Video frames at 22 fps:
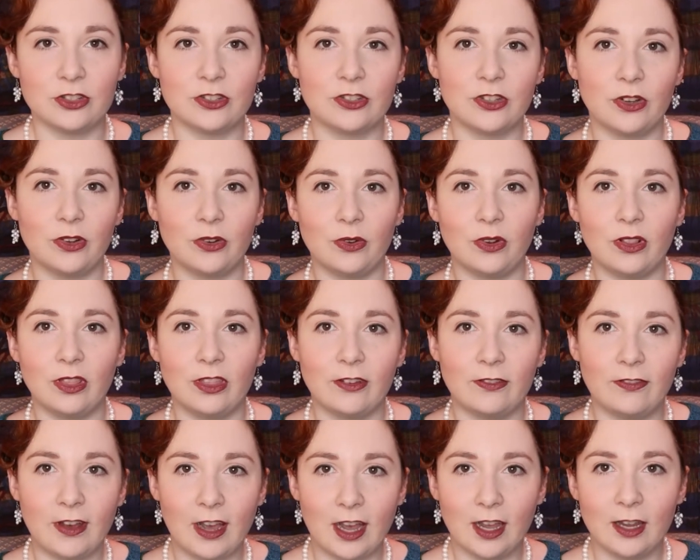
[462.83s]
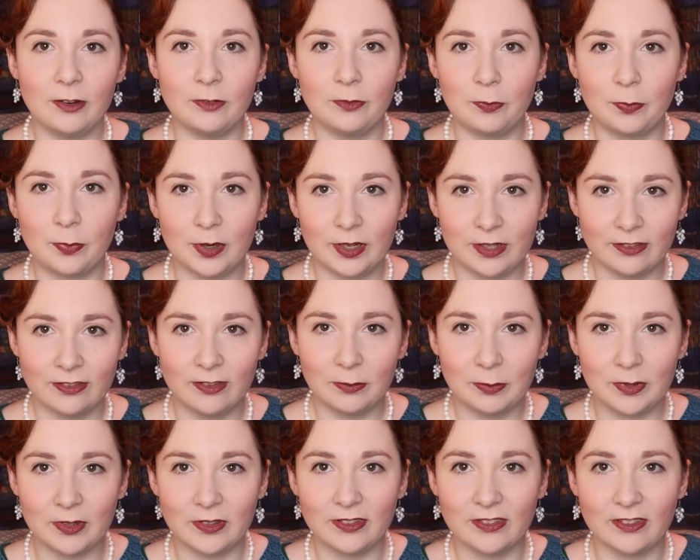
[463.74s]
So the 5
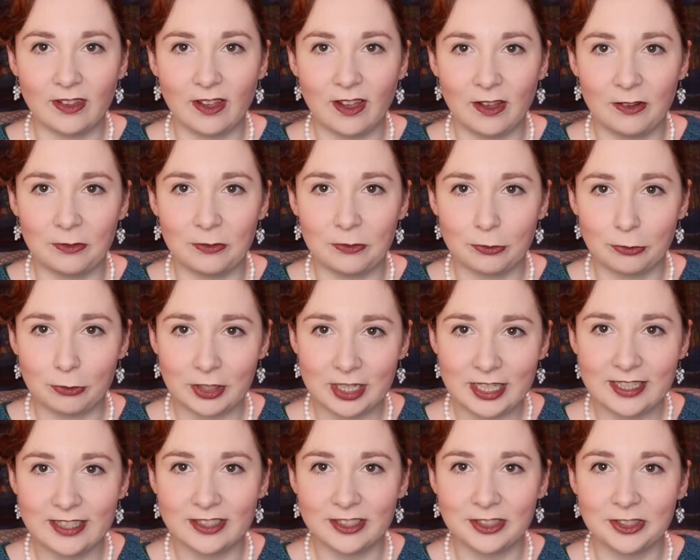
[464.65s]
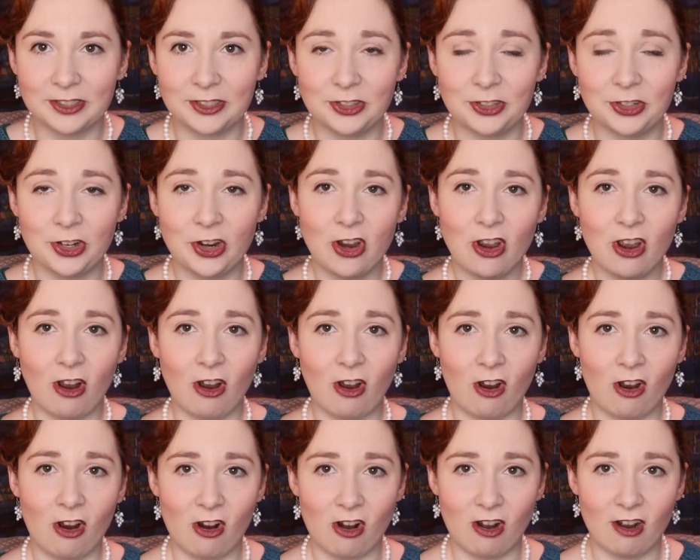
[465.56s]
principles of research
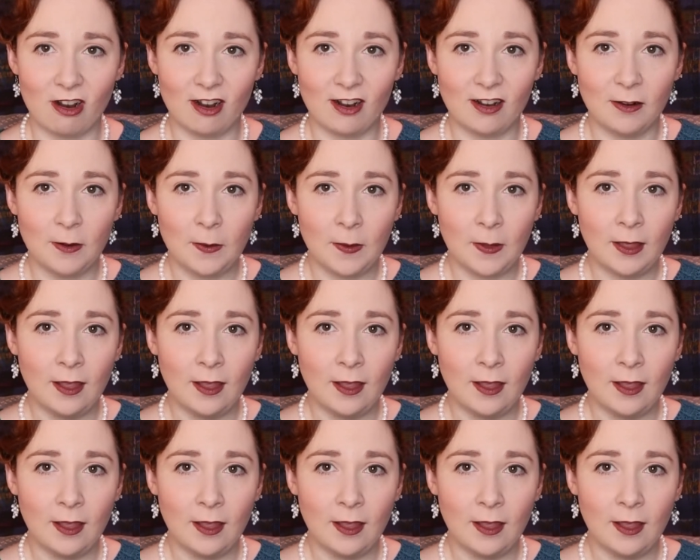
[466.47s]
are